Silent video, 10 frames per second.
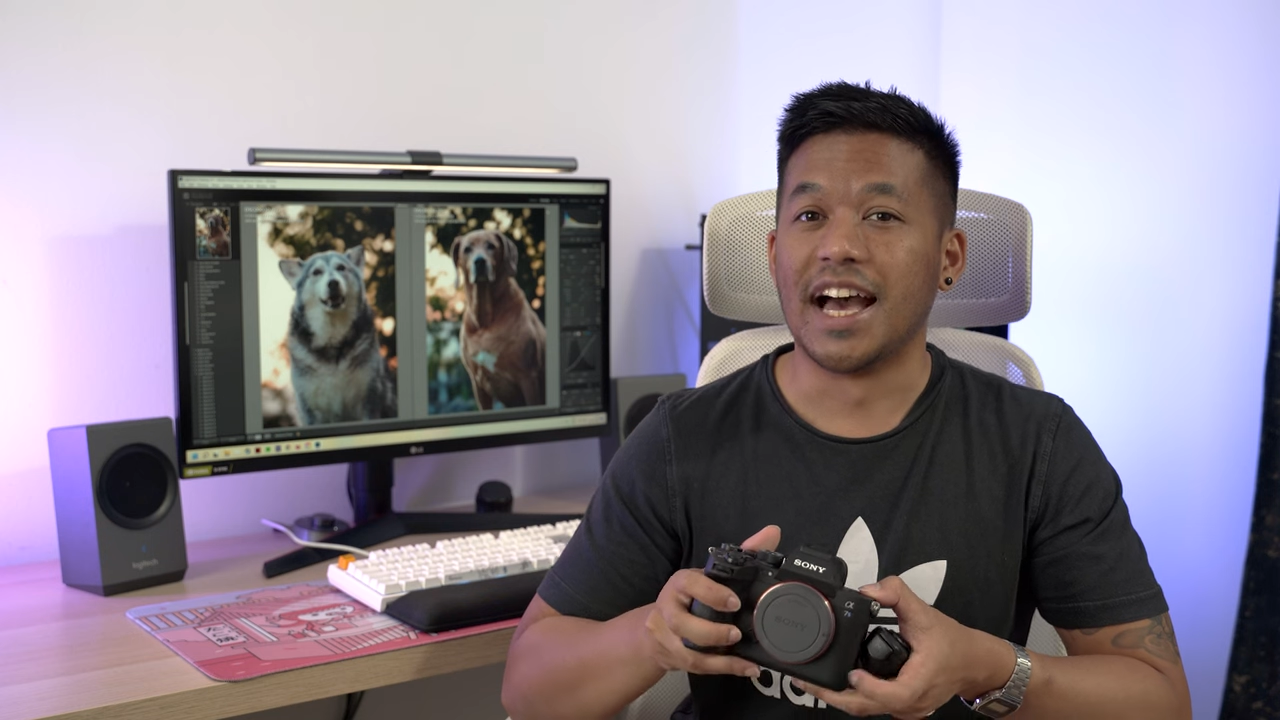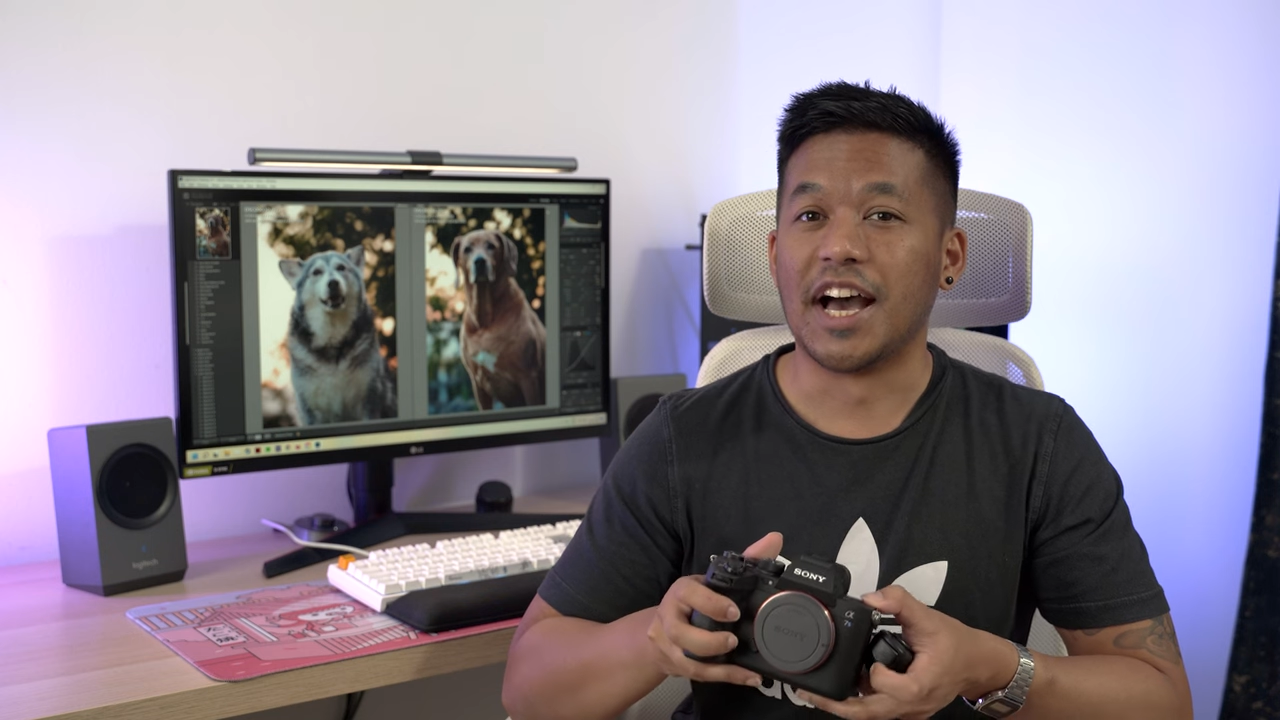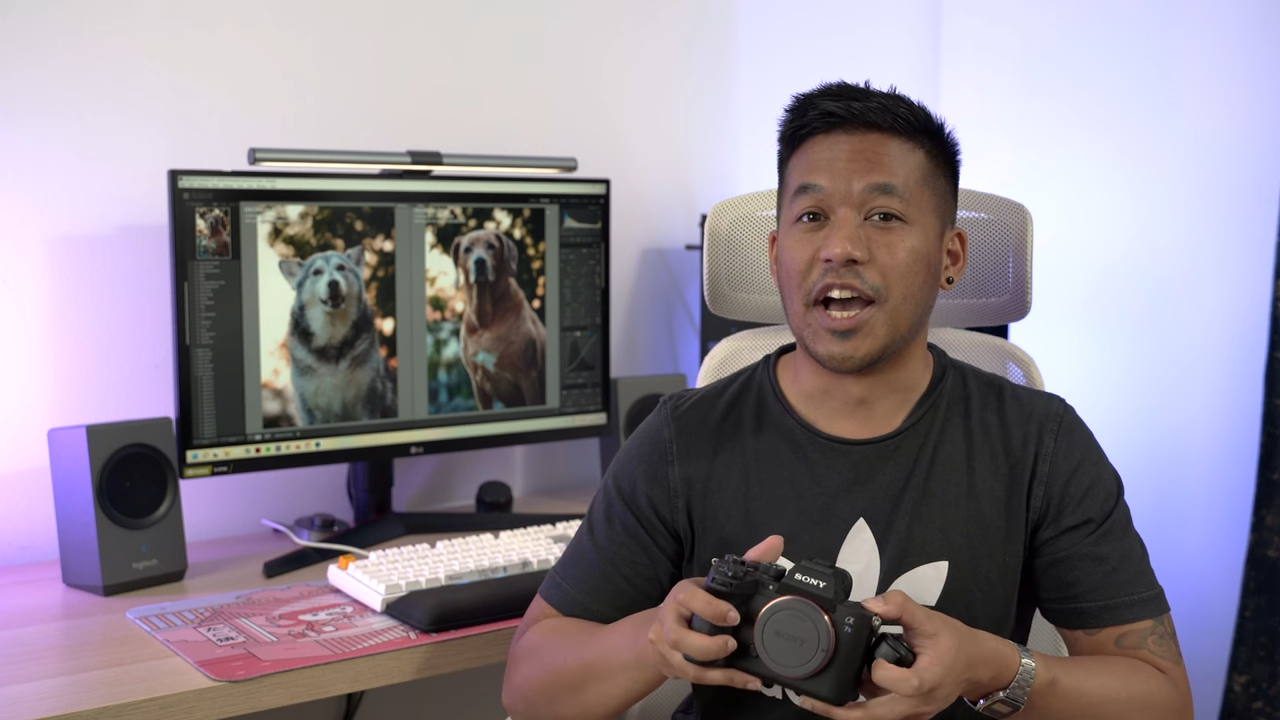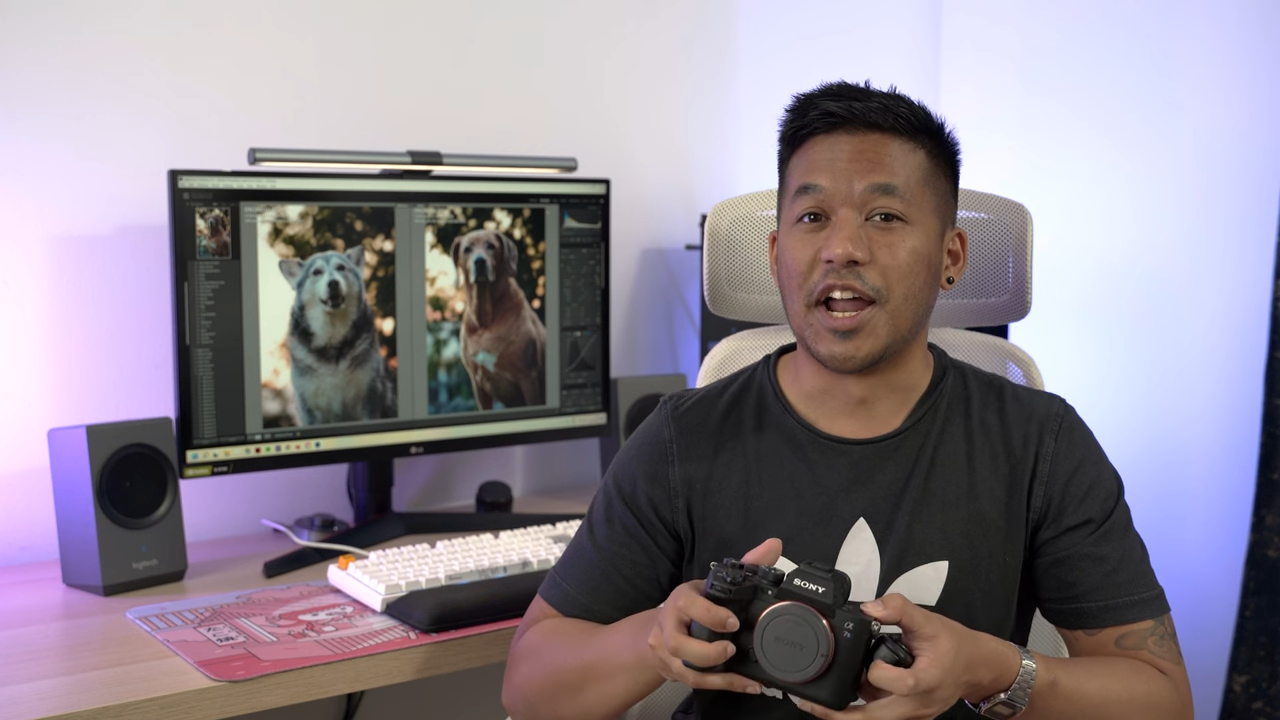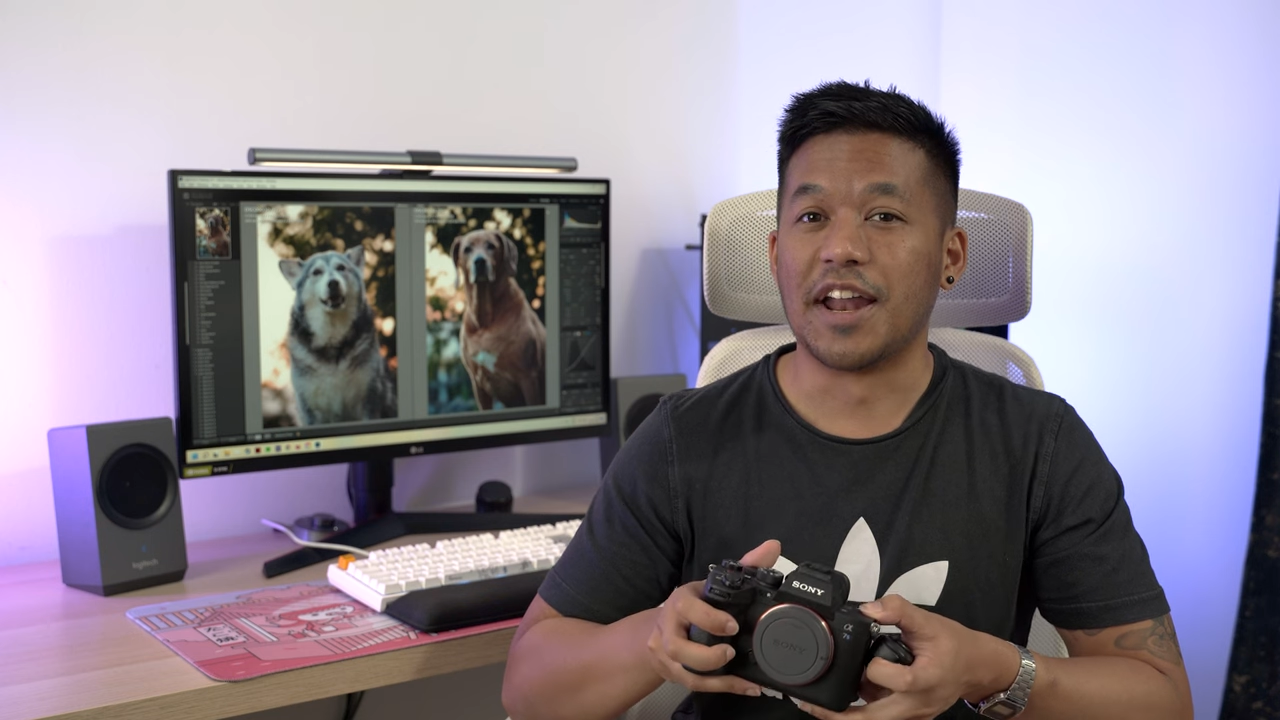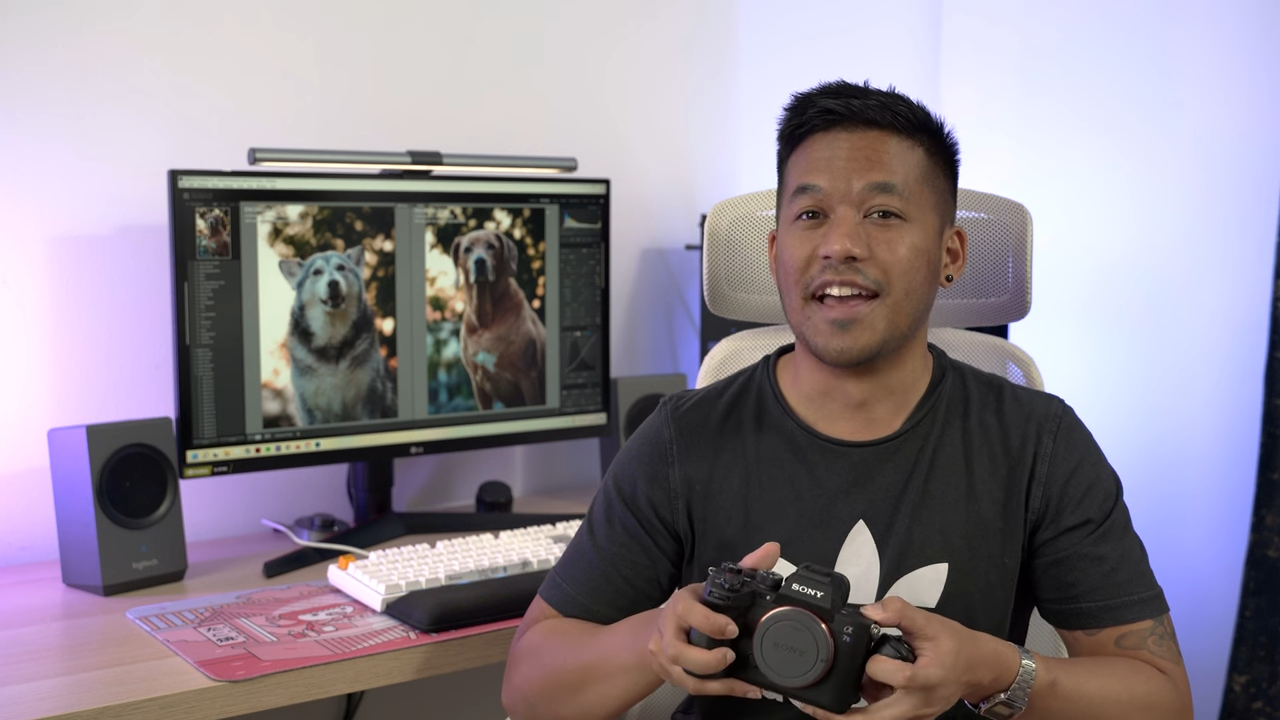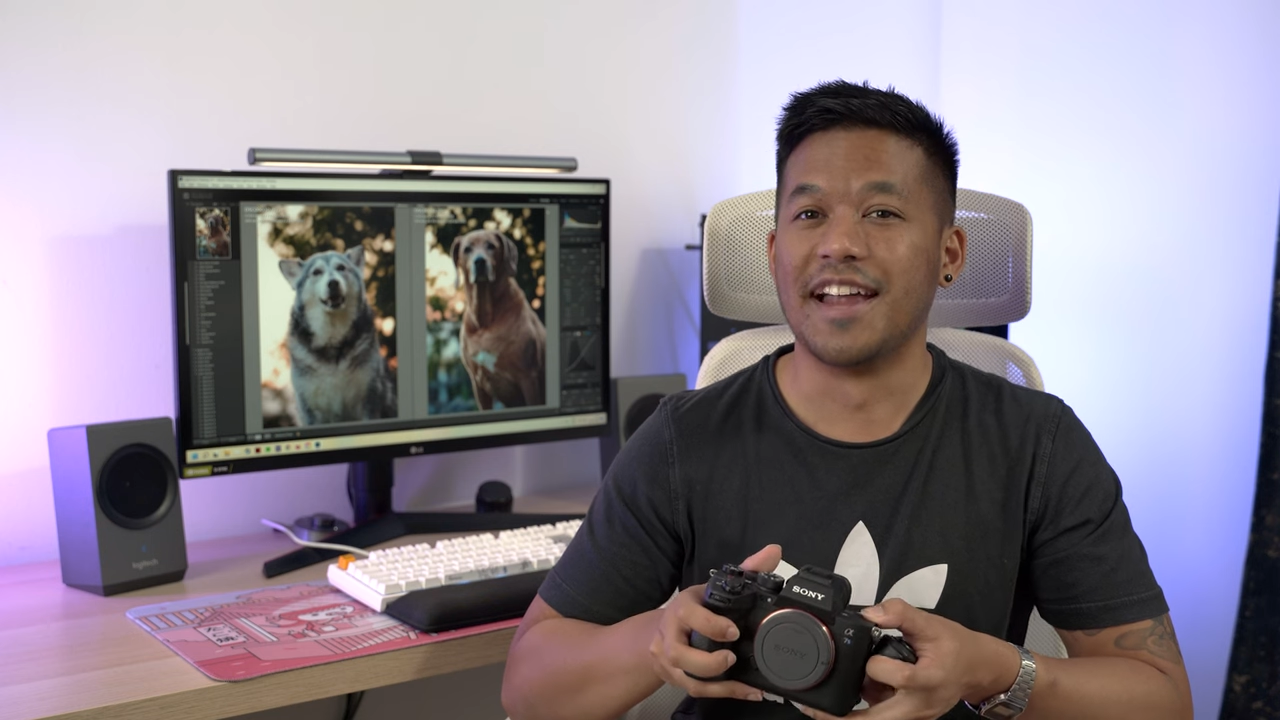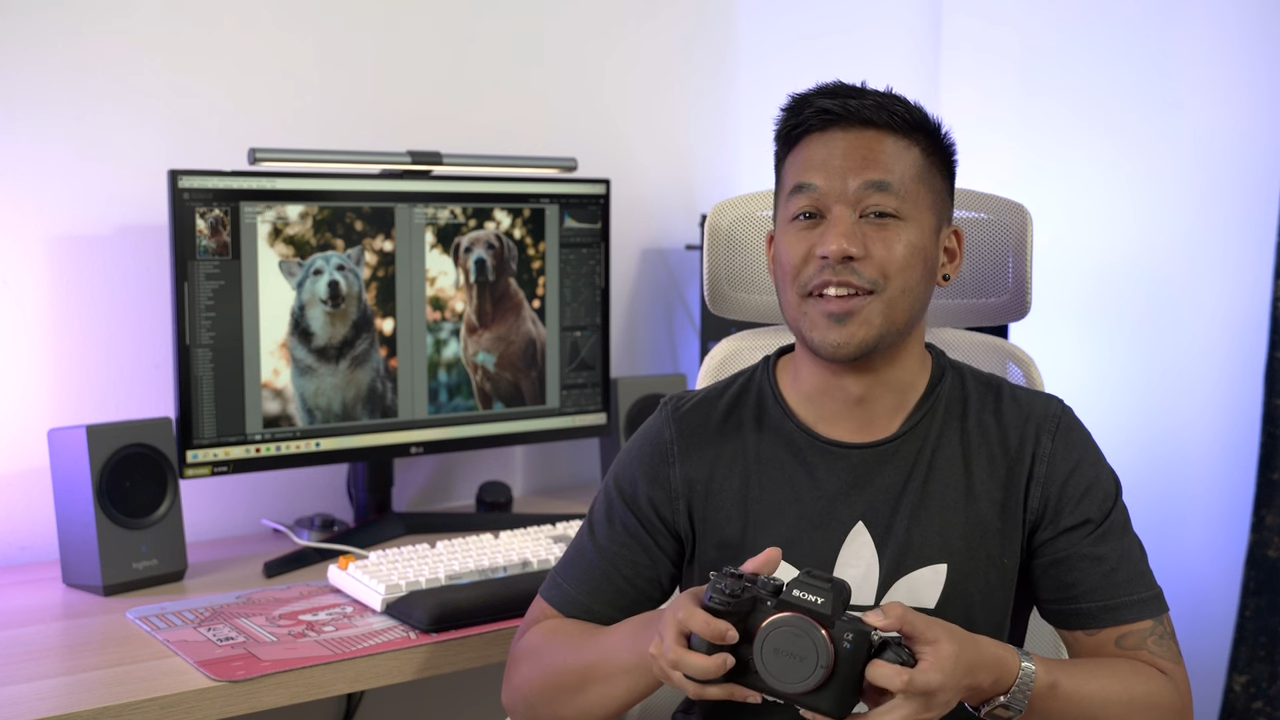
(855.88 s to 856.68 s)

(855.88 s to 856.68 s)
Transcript: a